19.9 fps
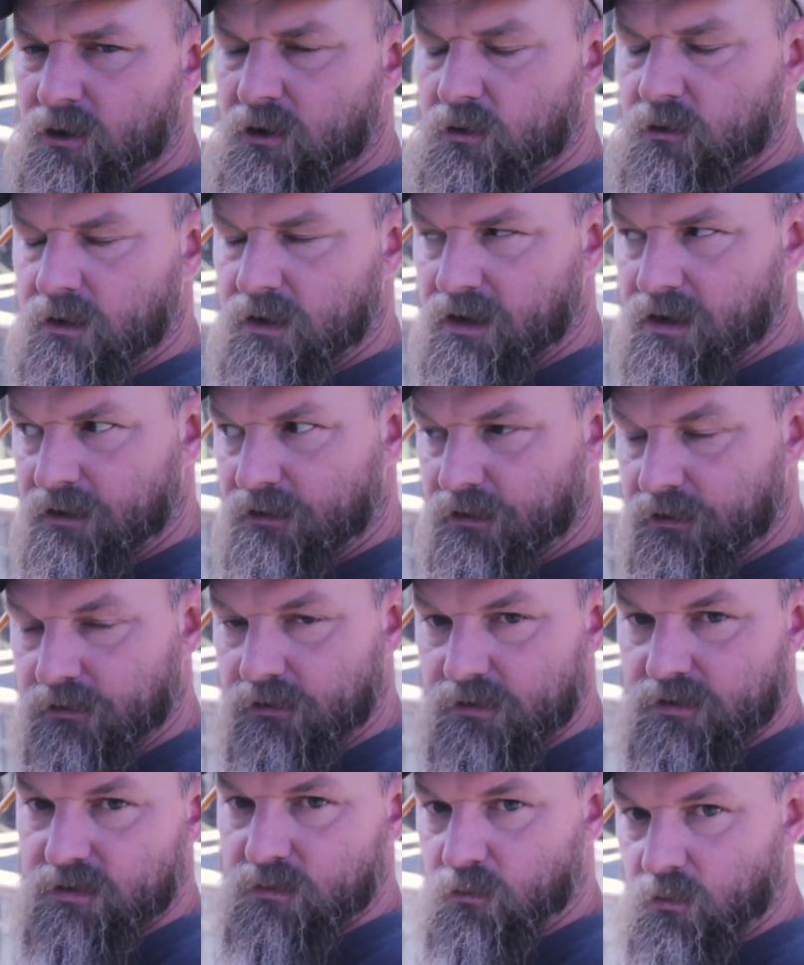oak, and I
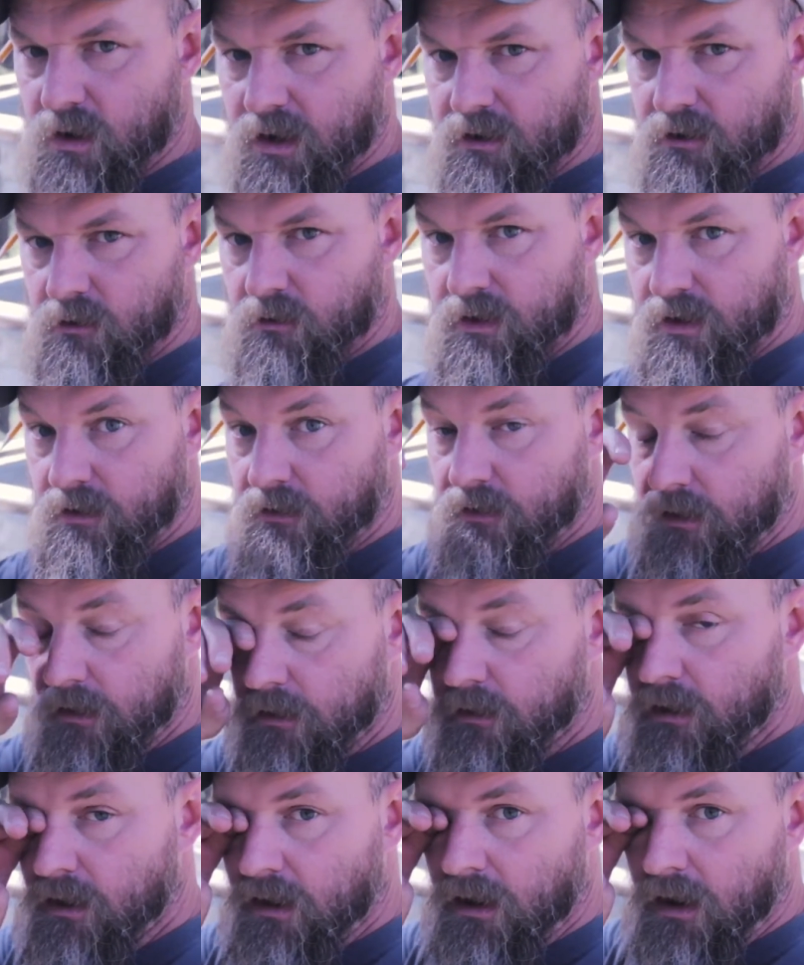think there's some red oak in
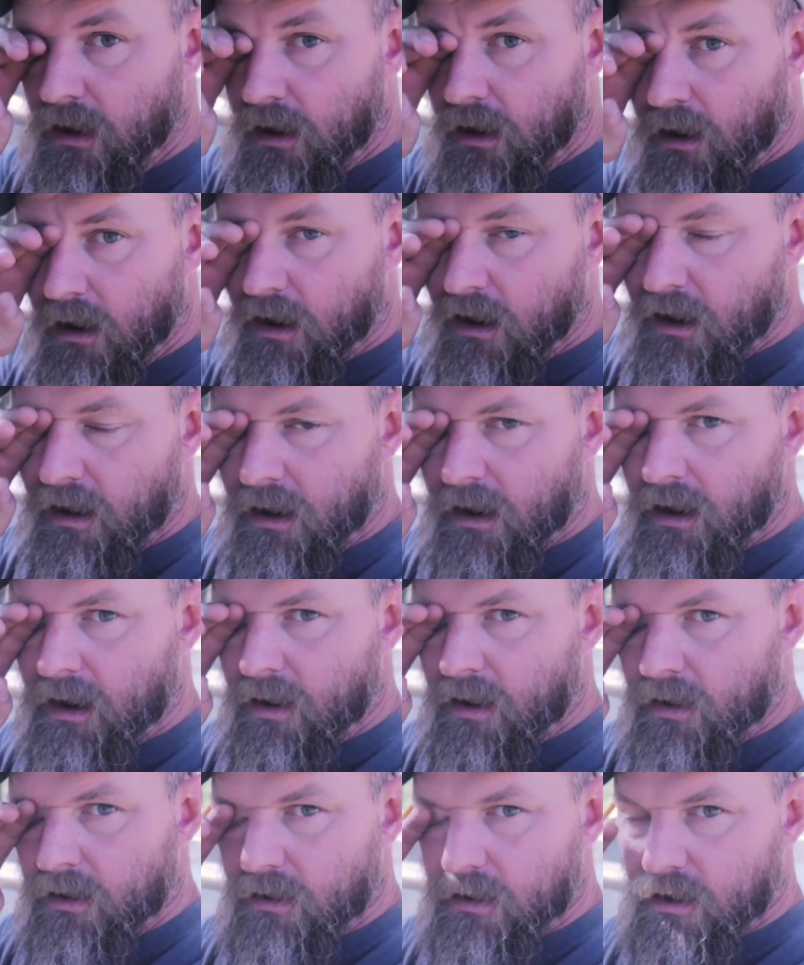there
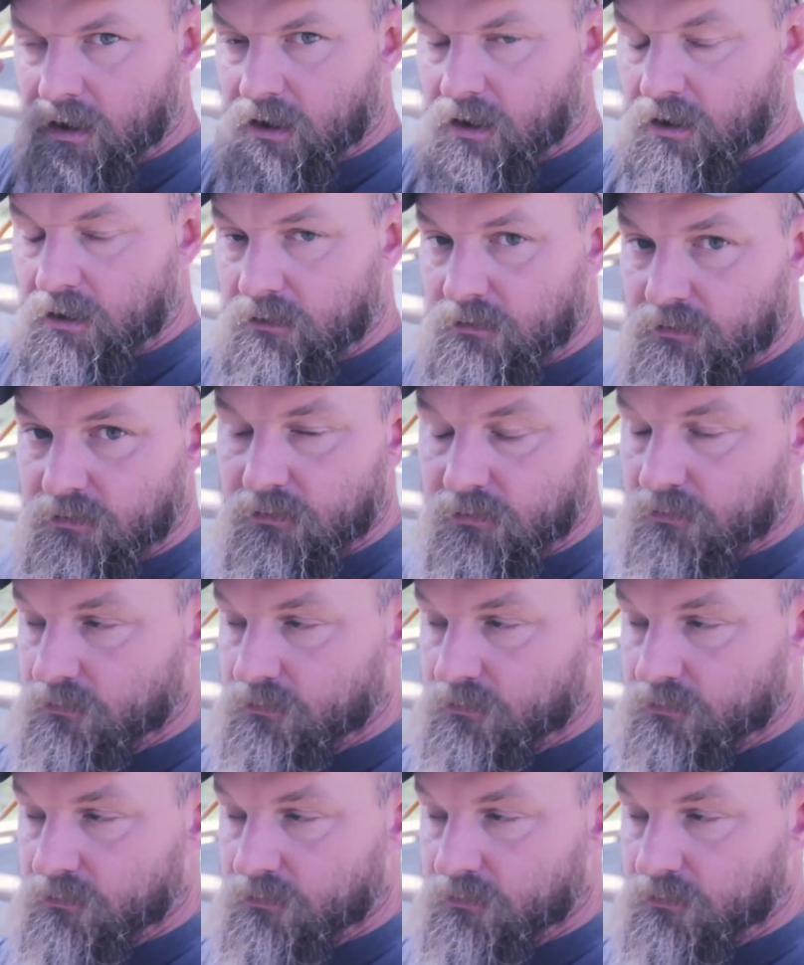that